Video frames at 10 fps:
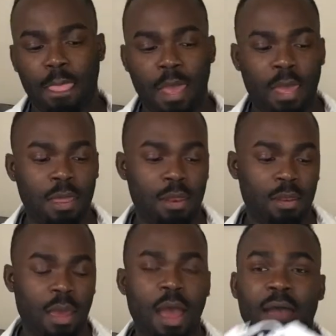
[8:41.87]

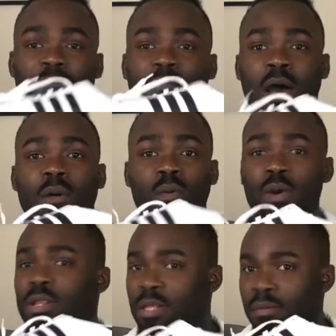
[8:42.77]
and I've not
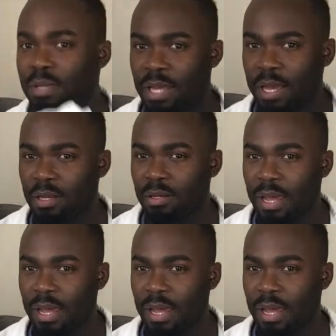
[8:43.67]
worn them yet.